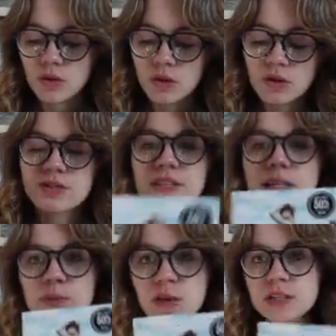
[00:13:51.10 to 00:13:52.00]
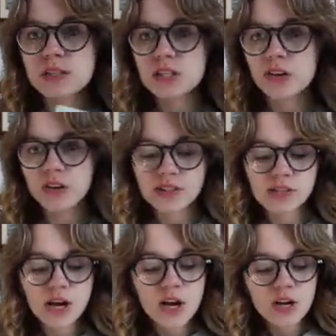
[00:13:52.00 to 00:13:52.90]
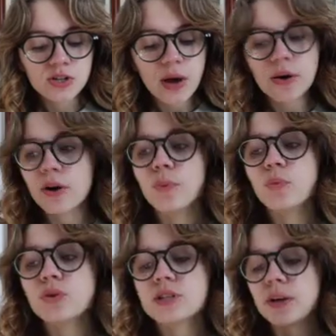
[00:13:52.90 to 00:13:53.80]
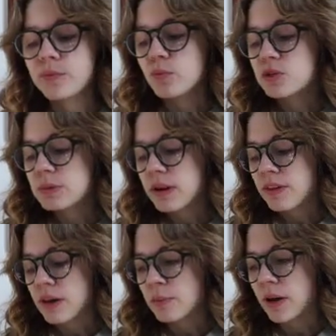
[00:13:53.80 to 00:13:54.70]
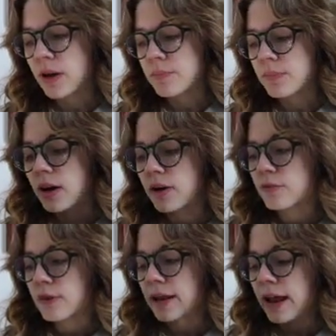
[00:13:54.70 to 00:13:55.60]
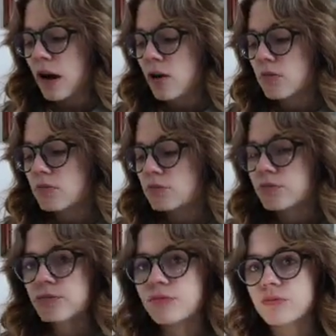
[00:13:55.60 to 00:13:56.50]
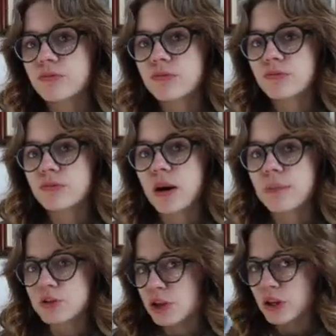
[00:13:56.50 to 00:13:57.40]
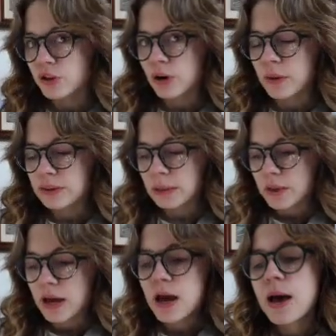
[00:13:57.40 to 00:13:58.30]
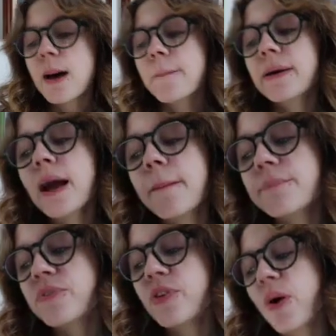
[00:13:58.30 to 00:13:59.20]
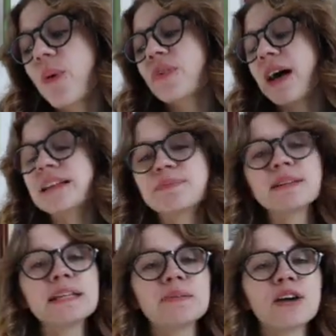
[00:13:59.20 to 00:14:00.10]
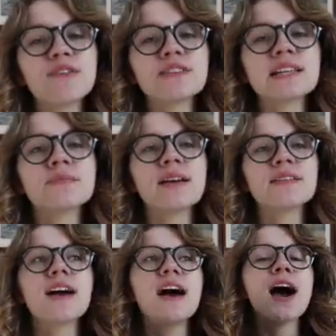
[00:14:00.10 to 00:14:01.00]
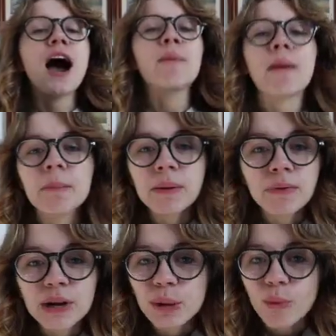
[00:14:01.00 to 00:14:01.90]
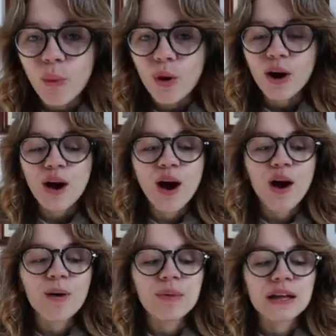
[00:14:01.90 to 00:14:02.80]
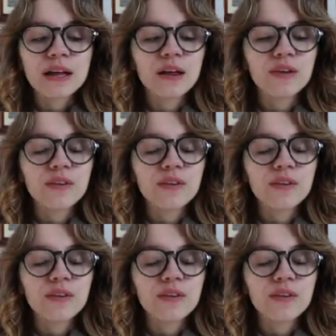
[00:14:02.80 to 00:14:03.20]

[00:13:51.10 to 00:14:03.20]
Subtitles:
there's 6 books in the series, so I don't know. We'll see. We'll see what I think about it, but right now I'm just gonna do it on Libby. But yeah, so that's my TBR for this month. I'll probably be reading more in